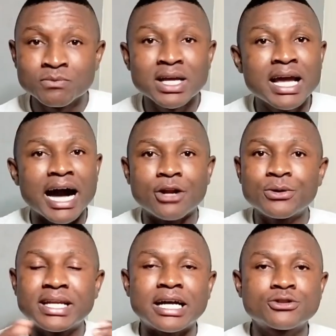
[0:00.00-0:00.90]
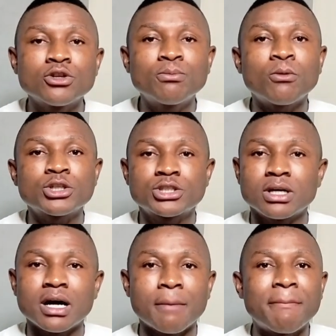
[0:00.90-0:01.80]
I know there are so much
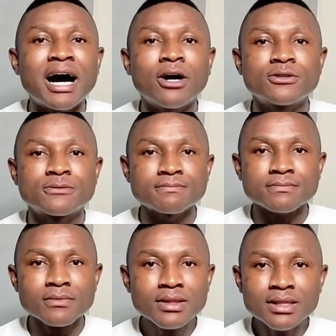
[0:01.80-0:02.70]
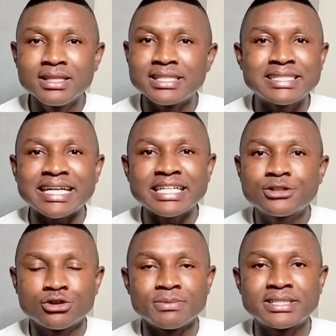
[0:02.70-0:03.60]
about this that
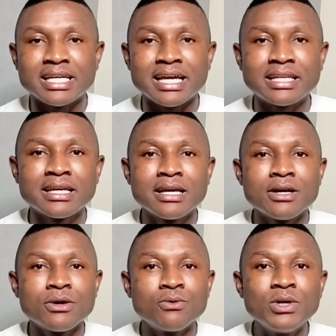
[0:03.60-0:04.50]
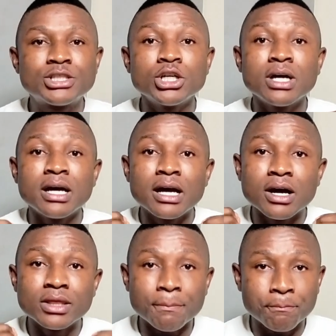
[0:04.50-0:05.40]
needs to be said, which
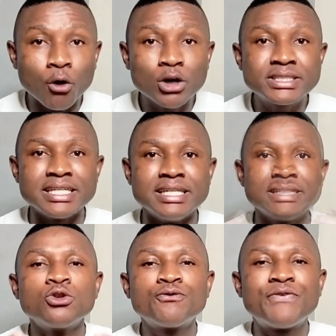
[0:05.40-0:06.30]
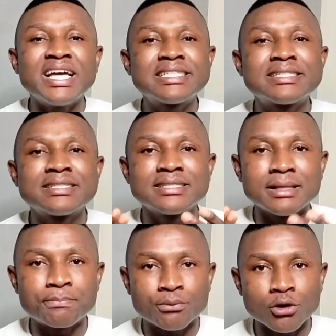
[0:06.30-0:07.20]
the point is, face
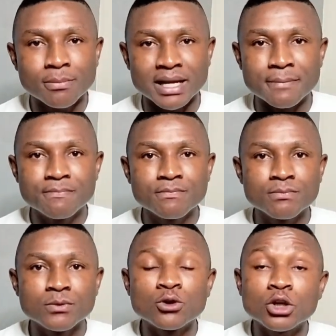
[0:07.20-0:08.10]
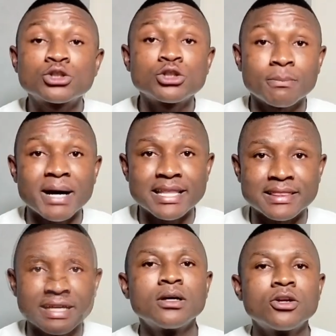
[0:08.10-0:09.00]
the problem, not your
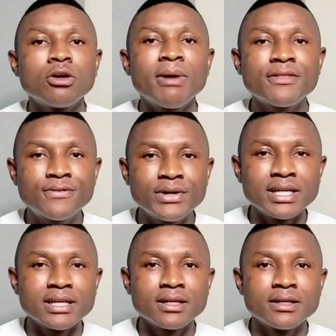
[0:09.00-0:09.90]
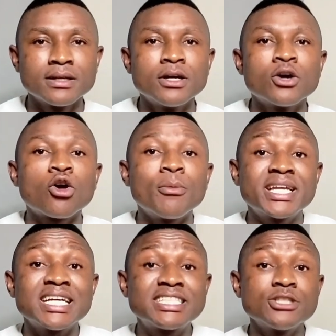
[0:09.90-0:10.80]
partner. Number three,
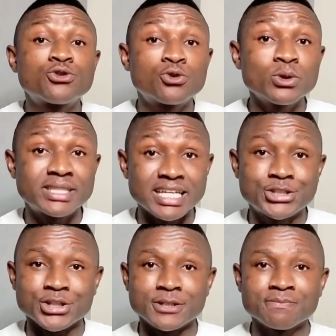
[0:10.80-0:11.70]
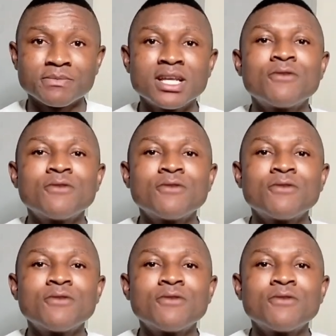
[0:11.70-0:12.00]
communicating through tension.